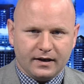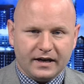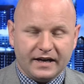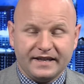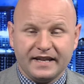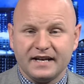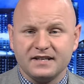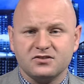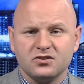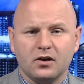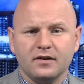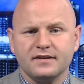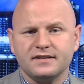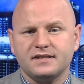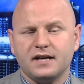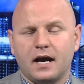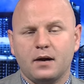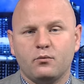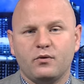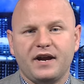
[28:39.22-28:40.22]
And that's all the
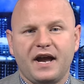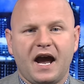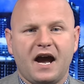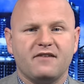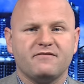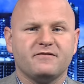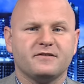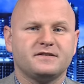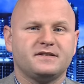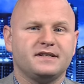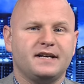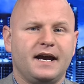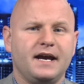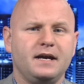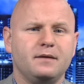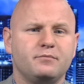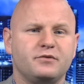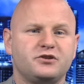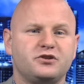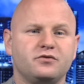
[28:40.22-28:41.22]
time we have for
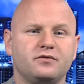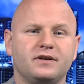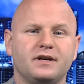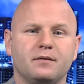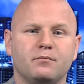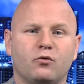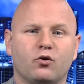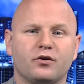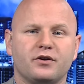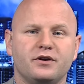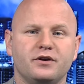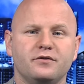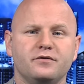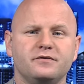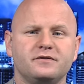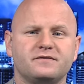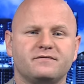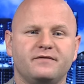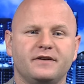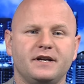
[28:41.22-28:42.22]
today, but you can get more
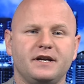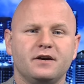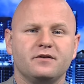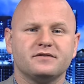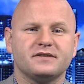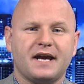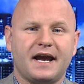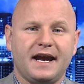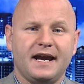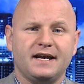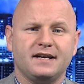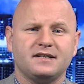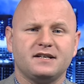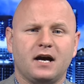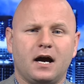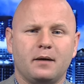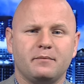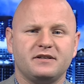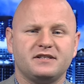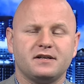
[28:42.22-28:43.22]
news, videos, and
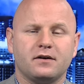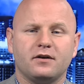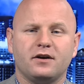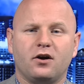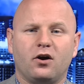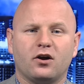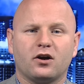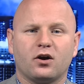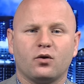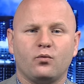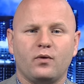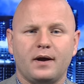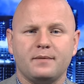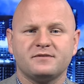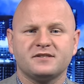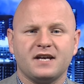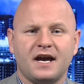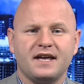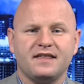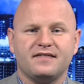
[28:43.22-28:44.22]
commentary on our
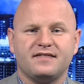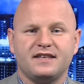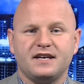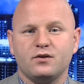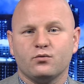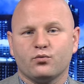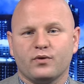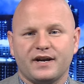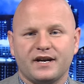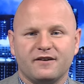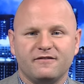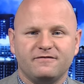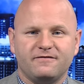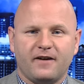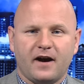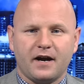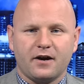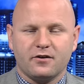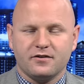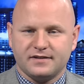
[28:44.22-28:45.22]
website,
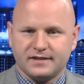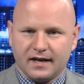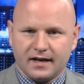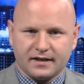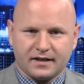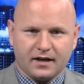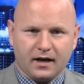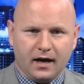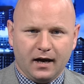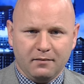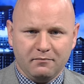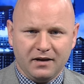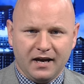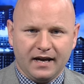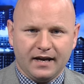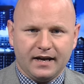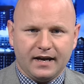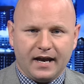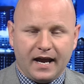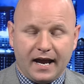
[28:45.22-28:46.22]
theringoffire.com.
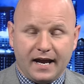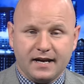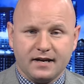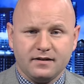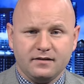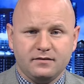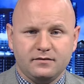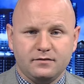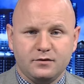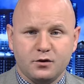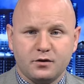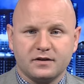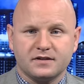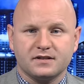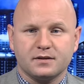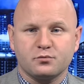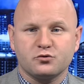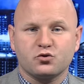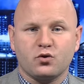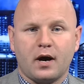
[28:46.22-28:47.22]
And you can
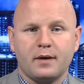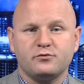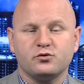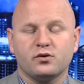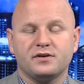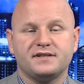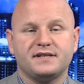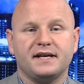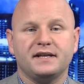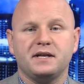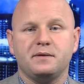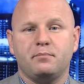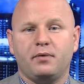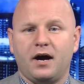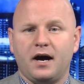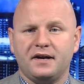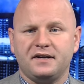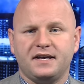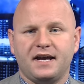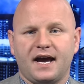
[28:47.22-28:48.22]
subscribe to our daily
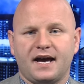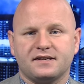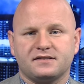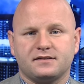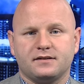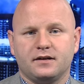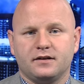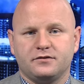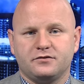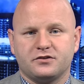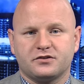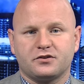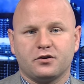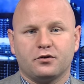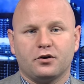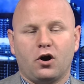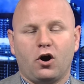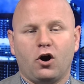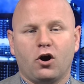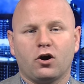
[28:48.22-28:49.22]
podcast. Just go
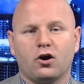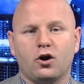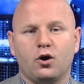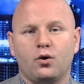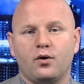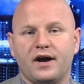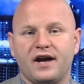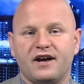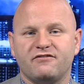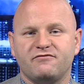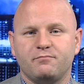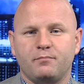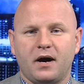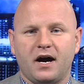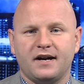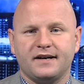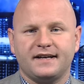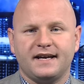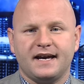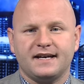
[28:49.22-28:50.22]
to
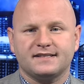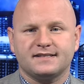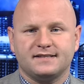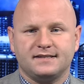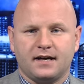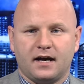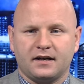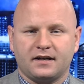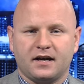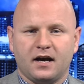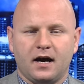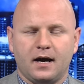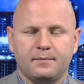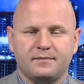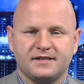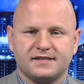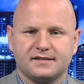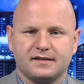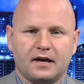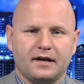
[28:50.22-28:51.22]
rofpodcast.com
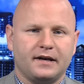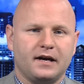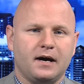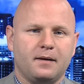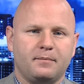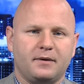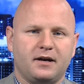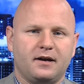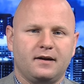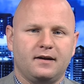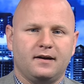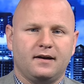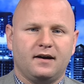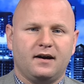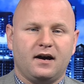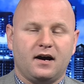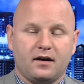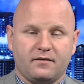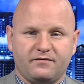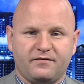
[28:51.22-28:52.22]
to sign up.
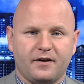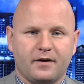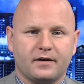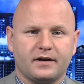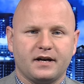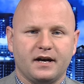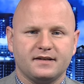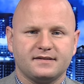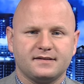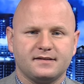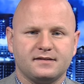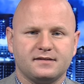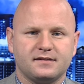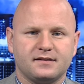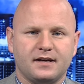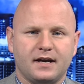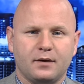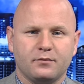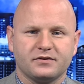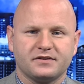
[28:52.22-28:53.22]
I'm Farron Cousins,
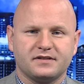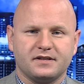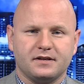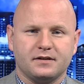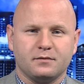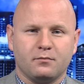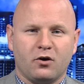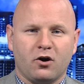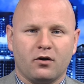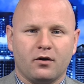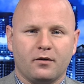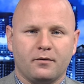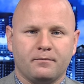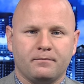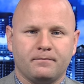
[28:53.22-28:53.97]
and we'll see you tomorrow.